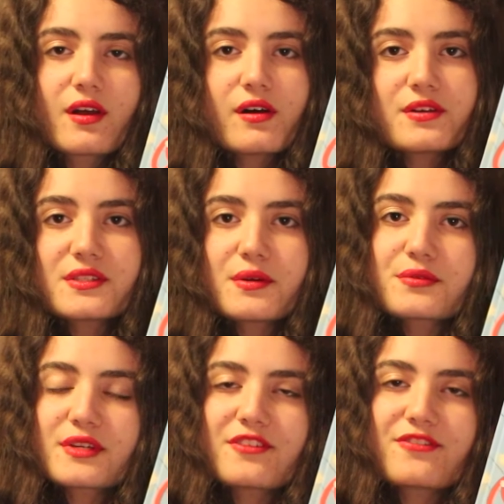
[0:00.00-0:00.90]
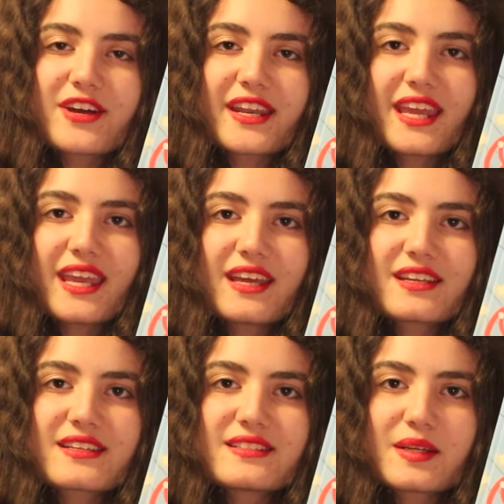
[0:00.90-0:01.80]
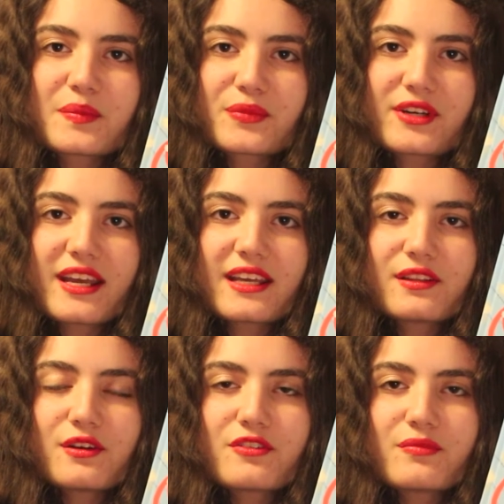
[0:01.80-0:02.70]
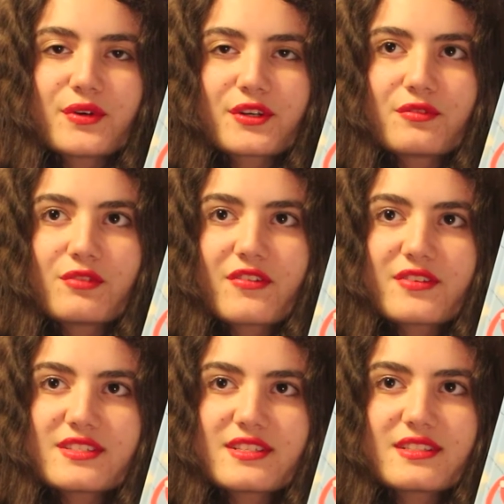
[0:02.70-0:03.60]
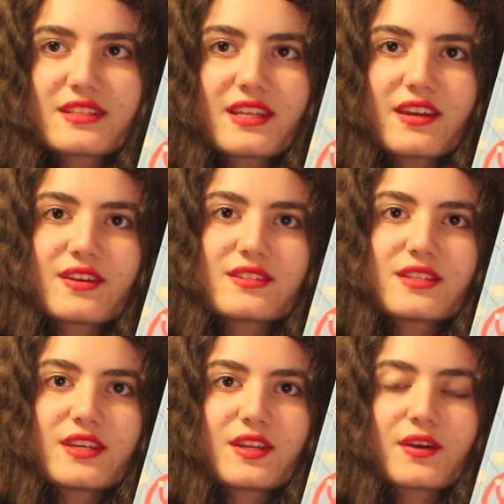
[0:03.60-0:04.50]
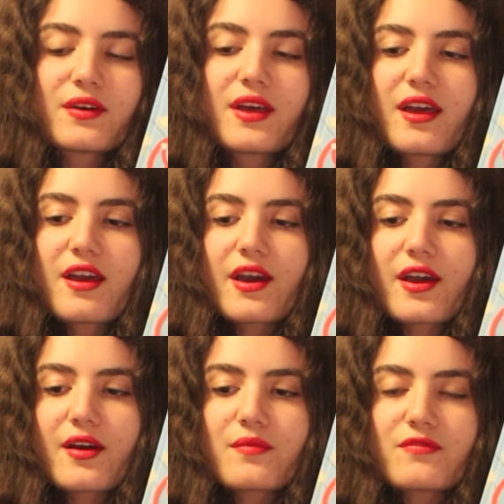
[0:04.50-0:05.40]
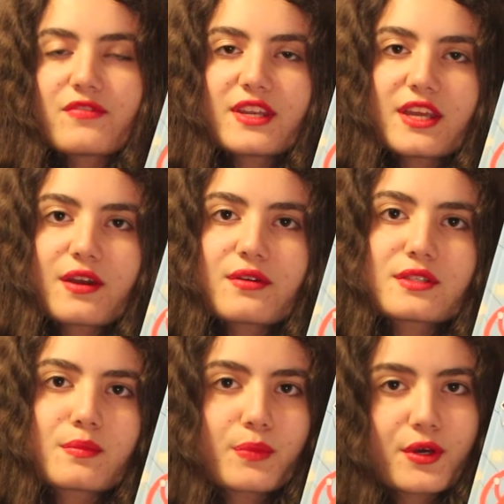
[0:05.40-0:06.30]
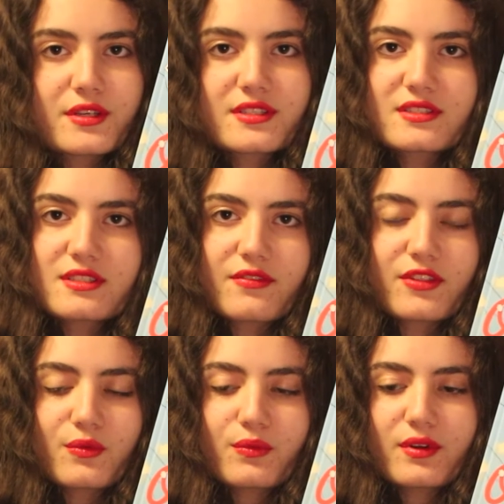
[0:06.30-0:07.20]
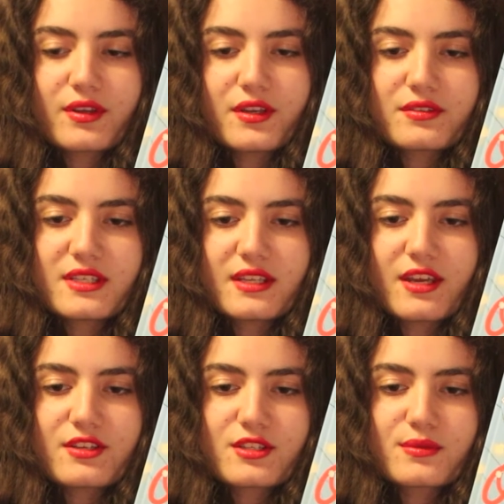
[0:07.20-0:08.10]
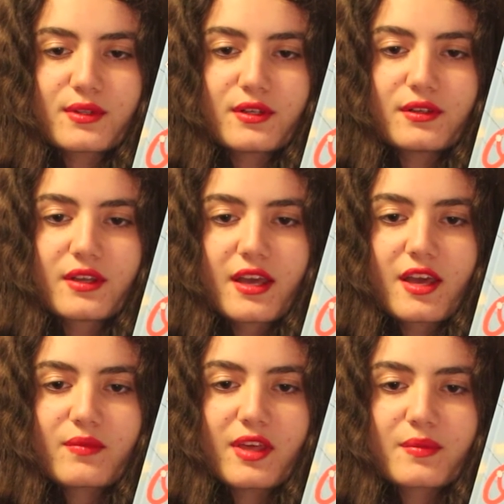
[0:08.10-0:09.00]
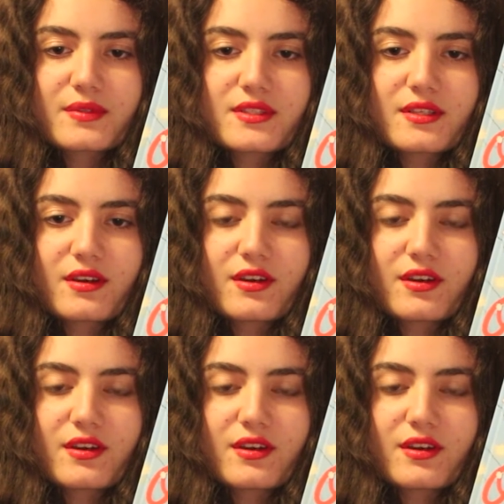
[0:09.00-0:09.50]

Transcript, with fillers: Also, it was really funny and contemporary. It had a lot of modern references in there to, you know, um, videos and books and stuff that, you know, teenagers will be able to